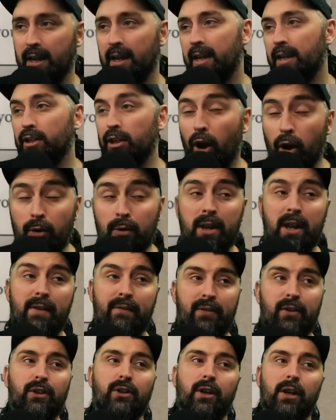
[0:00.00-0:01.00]
It's only
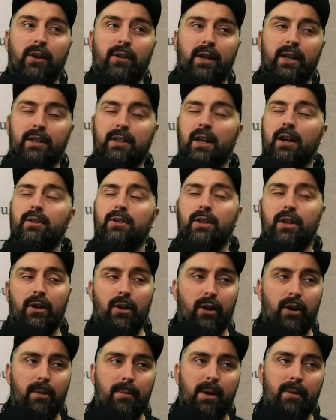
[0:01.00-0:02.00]
infantry units though, so you're not
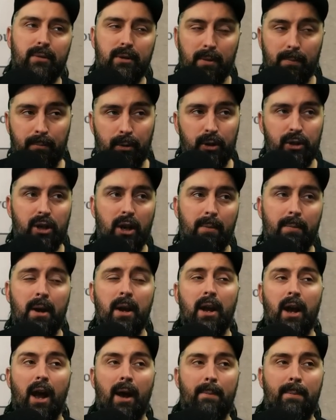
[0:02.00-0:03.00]
going to be able to push up
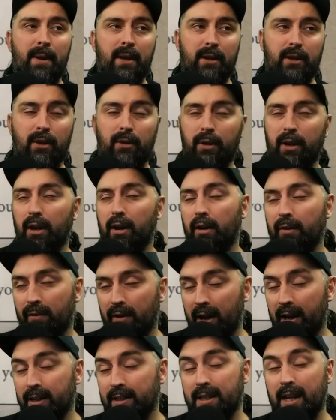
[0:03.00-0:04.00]
a big unit of,
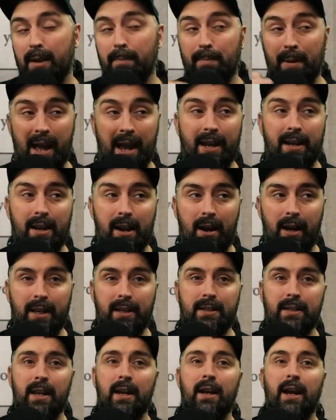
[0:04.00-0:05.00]
let's say, Black
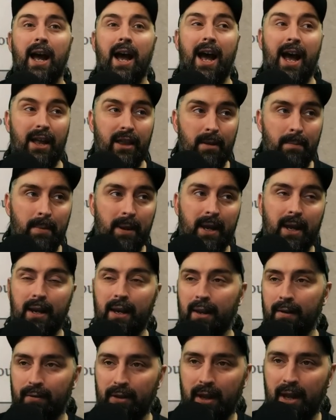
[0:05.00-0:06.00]
Knights at the beginning
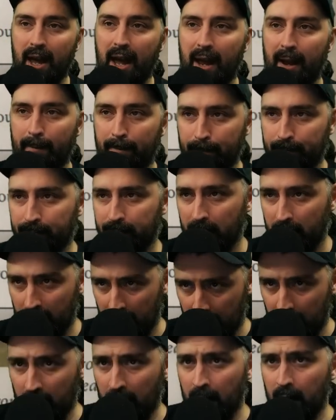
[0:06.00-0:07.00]
of the game.
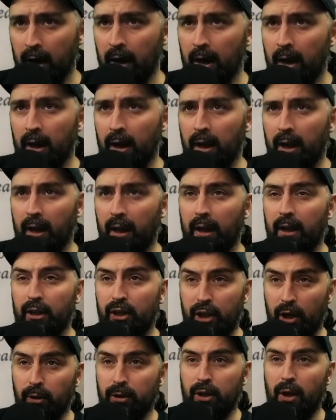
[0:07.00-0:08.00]
She
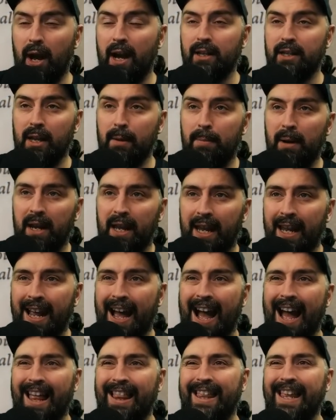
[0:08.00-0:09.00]
also has the ability,
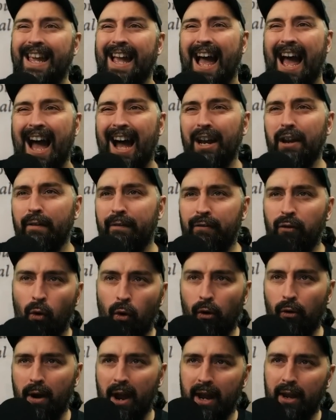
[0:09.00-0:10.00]
the
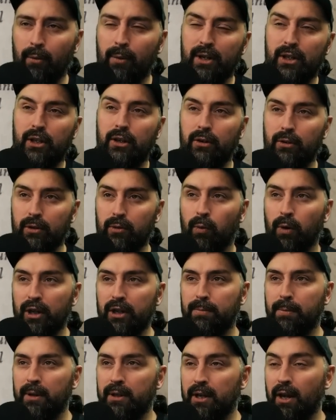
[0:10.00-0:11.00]
Adavore, which you use once
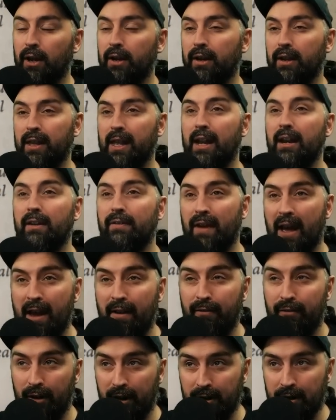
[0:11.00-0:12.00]
per turn at the end of
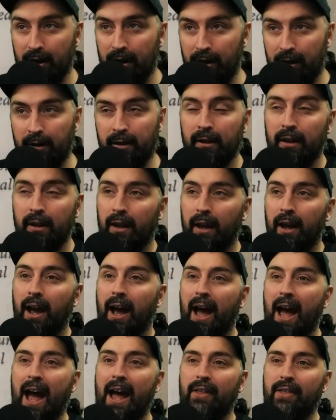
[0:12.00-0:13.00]
every turn.
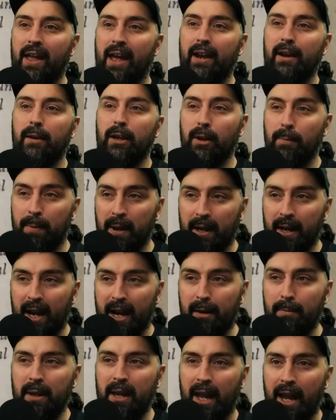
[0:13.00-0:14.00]
And then you pick an
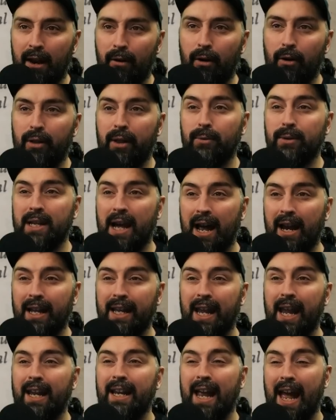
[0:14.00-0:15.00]
enemy hero that was
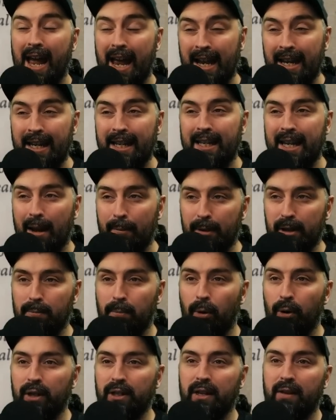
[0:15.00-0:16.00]
allocated any damage
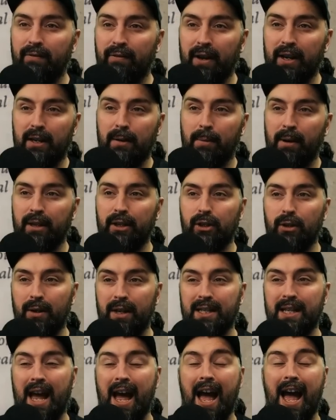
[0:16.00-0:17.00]
points inflicted by this unit's
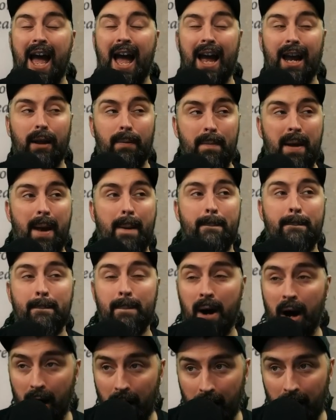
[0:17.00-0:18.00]
Akhmet
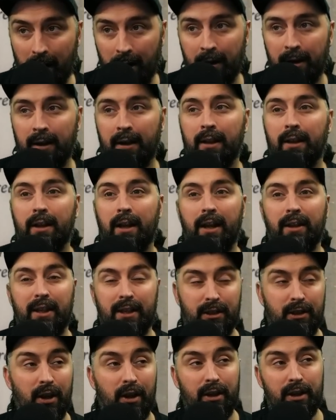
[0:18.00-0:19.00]
Ma this
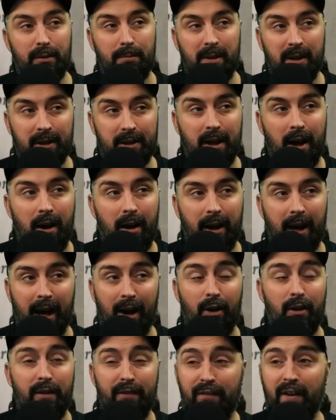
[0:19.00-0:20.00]
turn to be the target. On
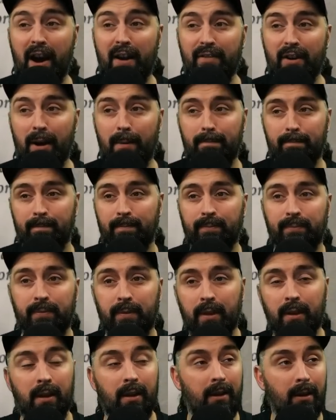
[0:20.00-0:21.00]
a 5-up,
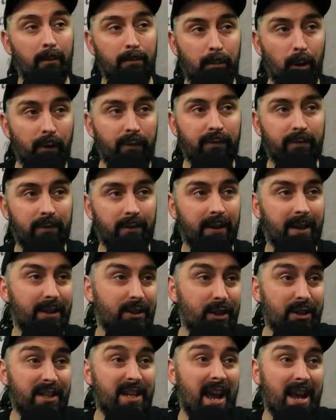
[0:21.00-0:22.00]
poof, it's
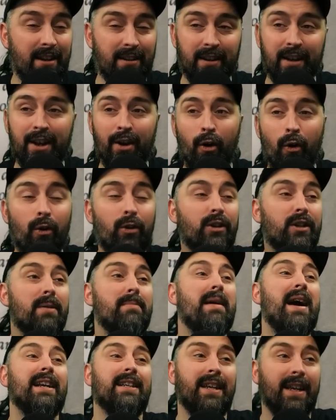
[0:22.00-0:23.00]
just dead.
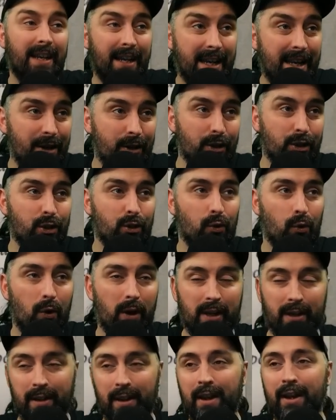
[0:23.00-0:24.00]
Automatically
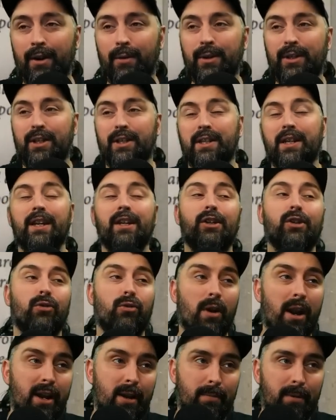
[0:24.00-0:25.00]
destroyed, which is an
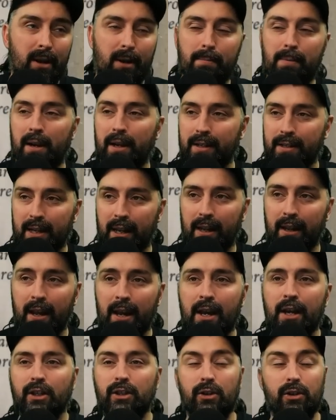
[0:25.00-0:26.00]
incredible ability.
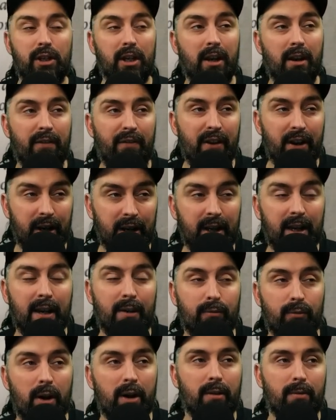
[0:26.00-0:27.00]
So she can effectively
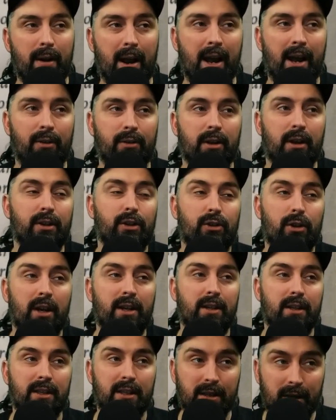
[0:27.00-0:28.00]
run around and try to
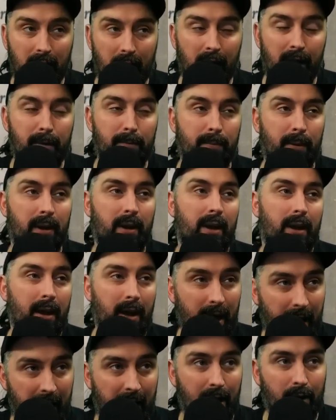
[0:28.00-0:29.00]
snipe
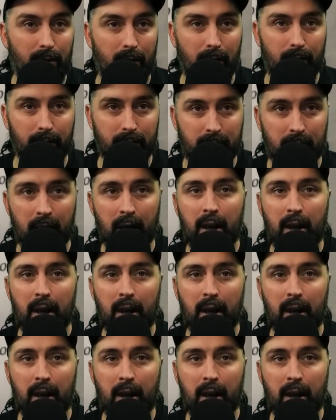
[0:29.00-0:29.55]
heroes.